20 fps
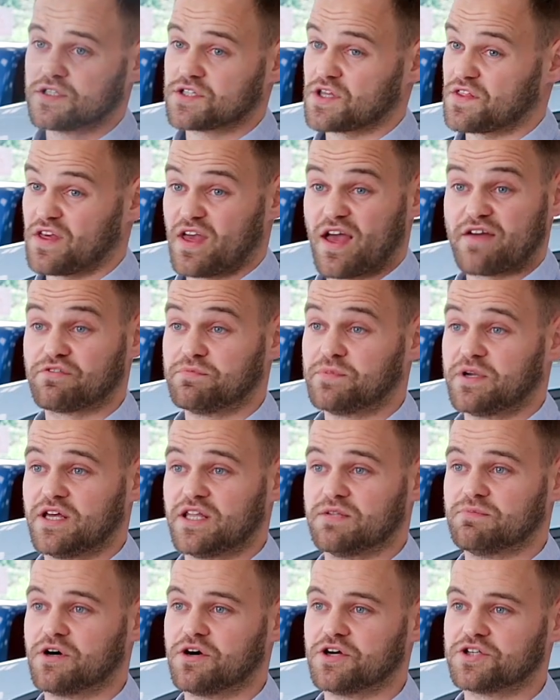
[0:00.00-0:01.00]
So I think everybody
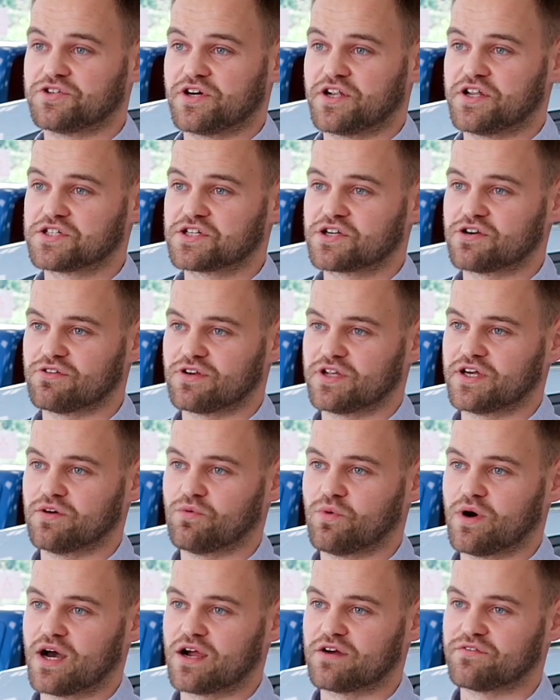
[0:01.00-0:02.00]
in the motor trade is currently
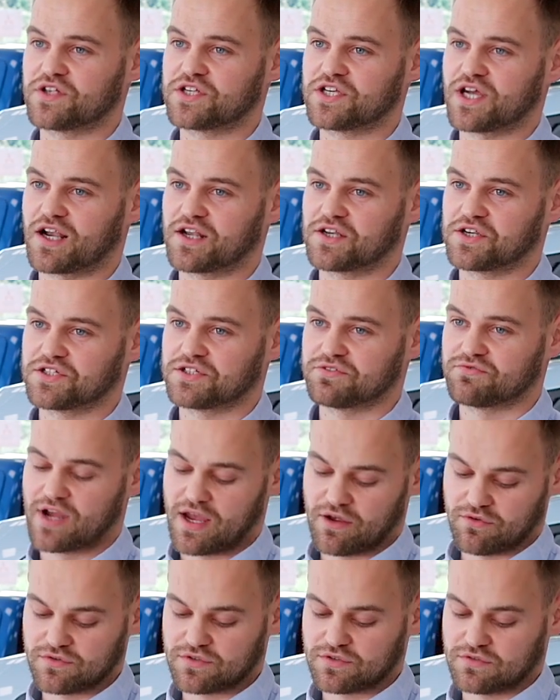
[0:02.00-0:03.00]
aware of the challenges
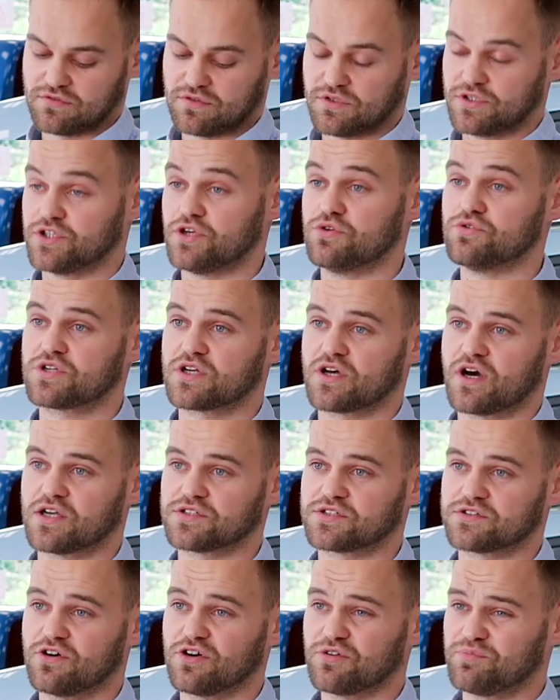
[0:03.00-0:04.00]
around used car
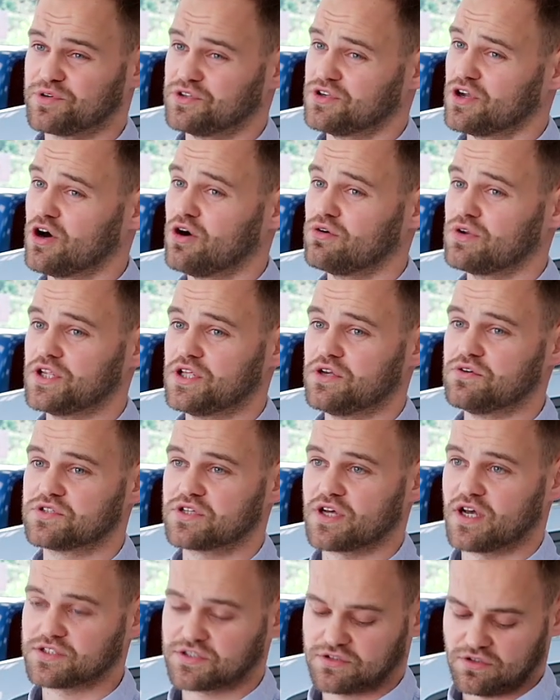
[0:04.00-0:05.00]
stock, but not only used
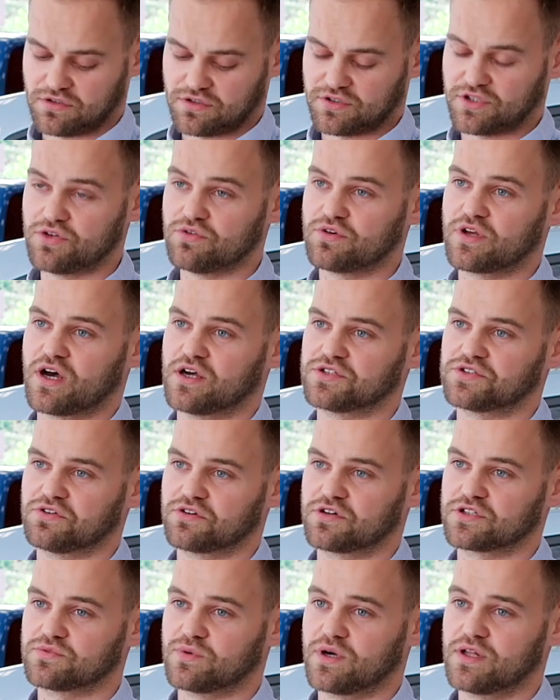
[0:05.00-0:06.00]
car stock, new car
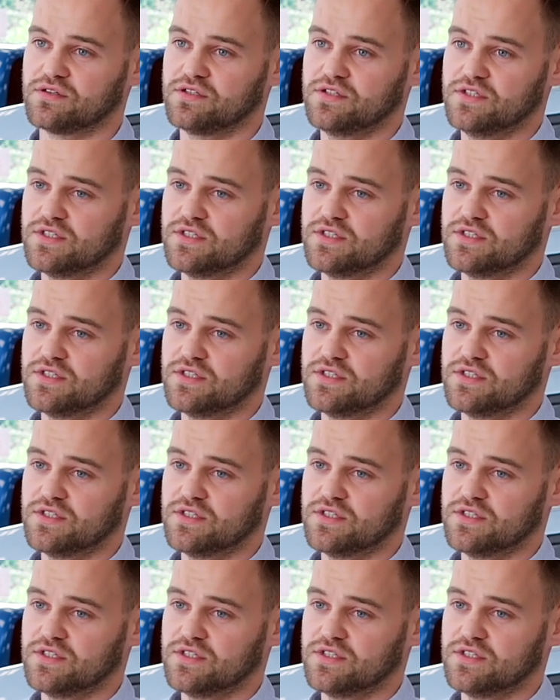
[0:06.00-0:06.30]
stock as well,